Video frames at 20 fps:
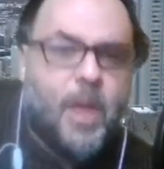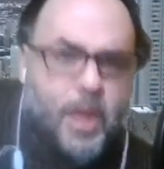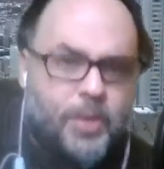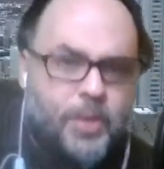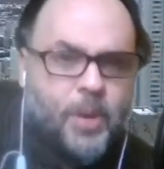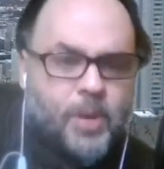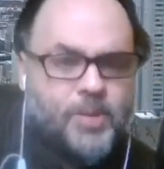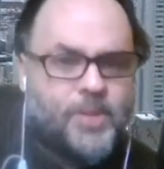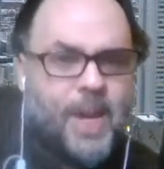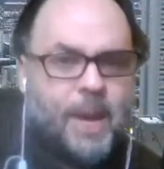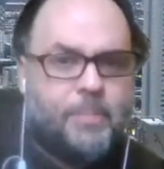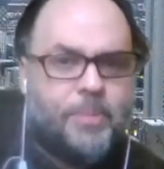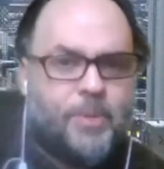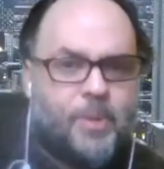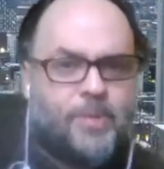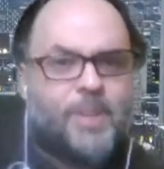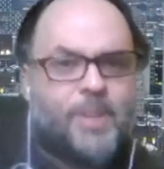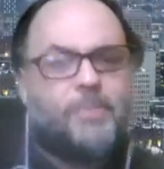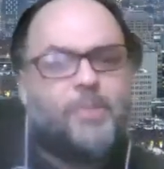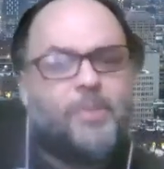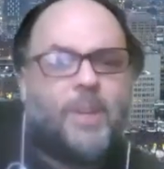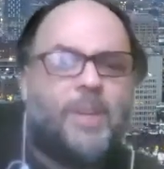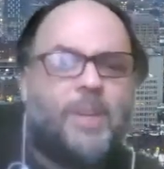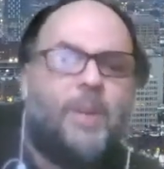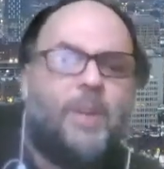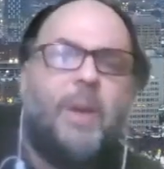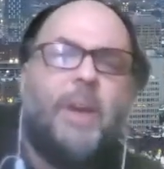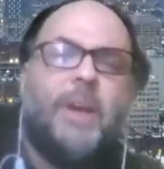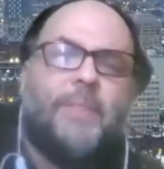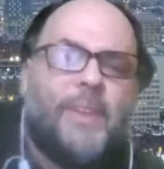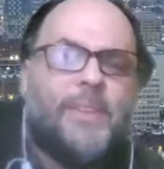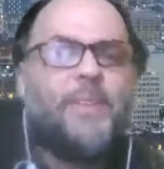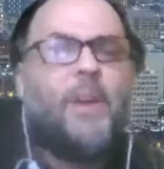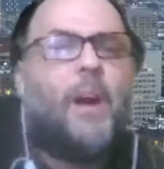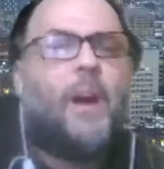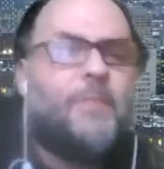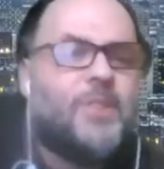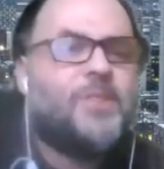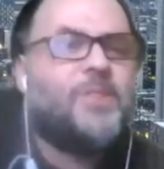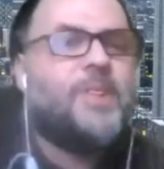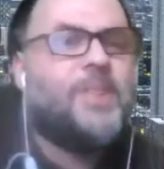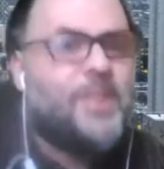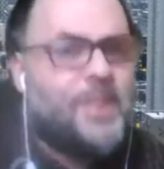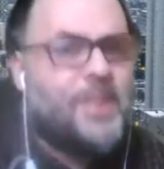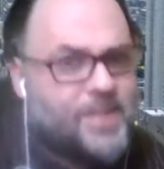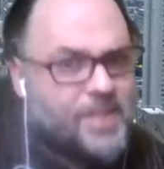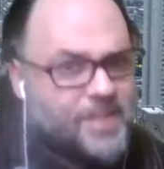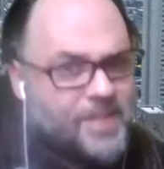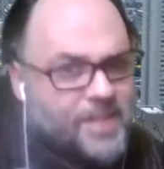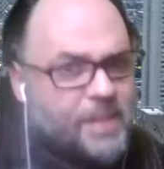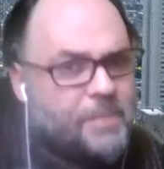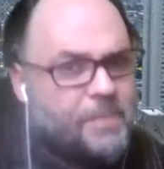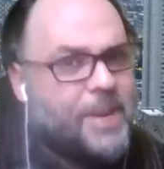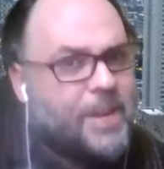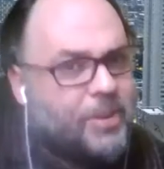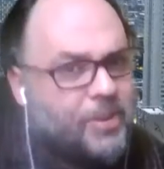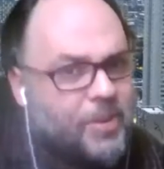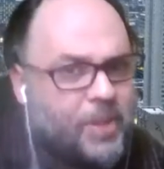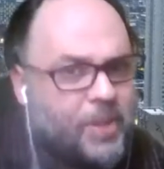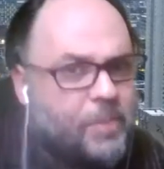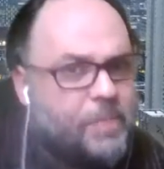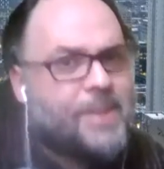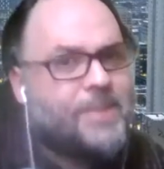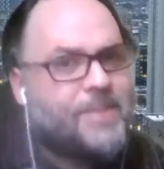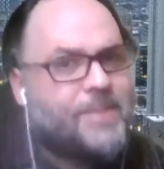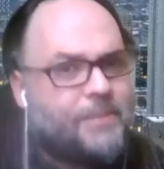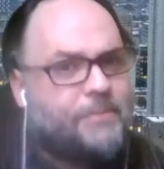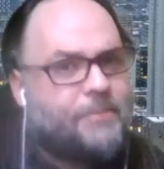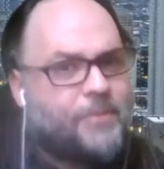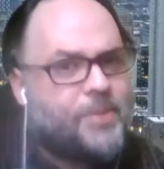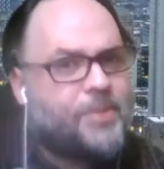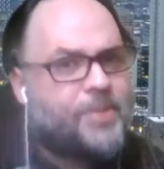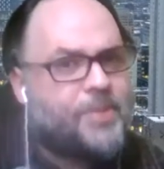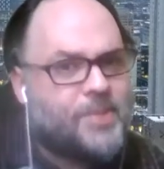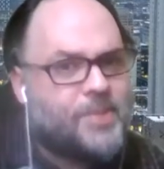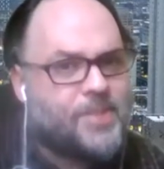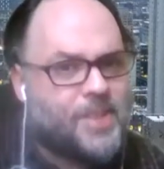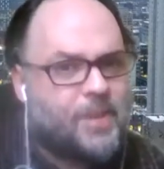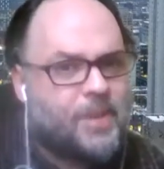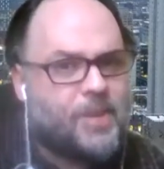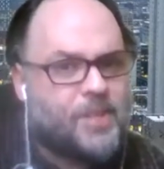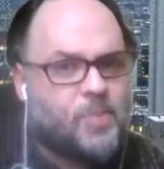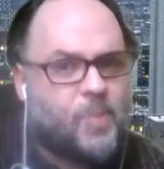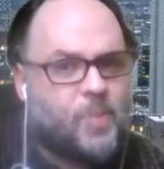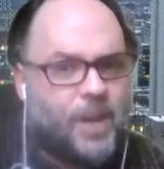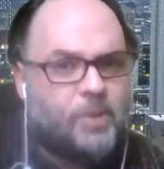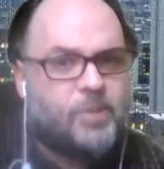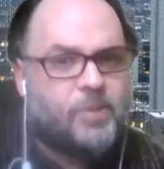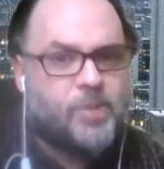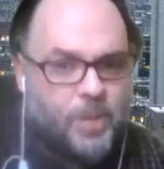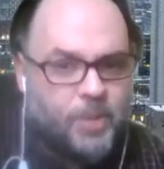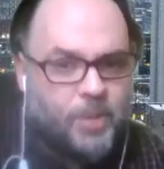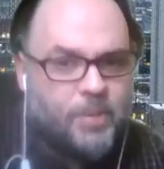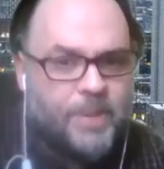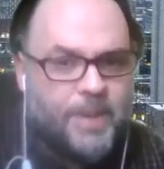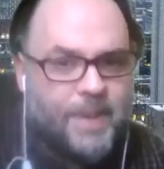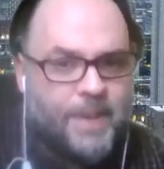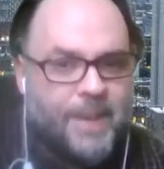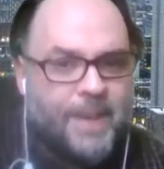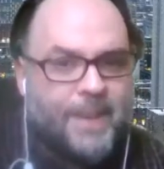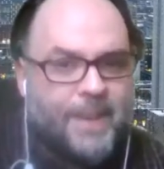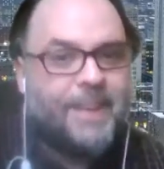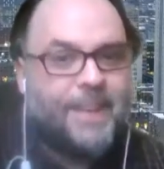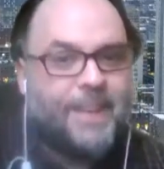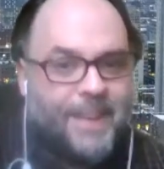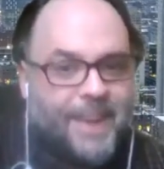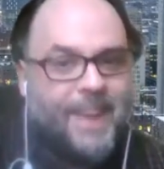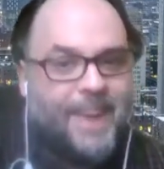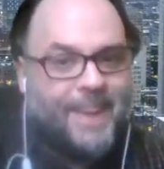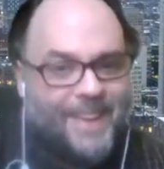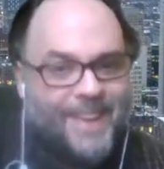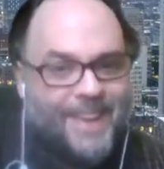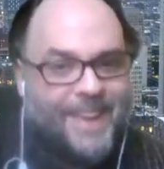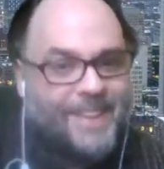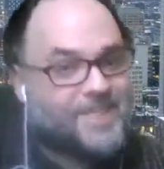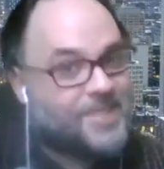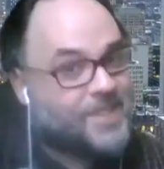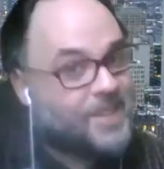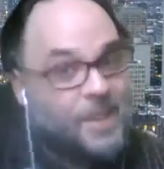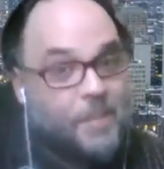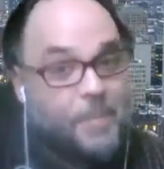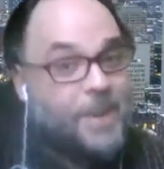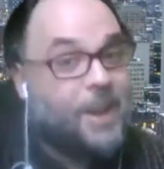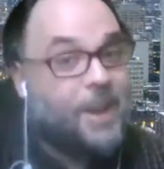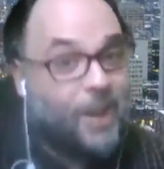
Third time. So this is going to be a little bit different this year as well, too. It's going to be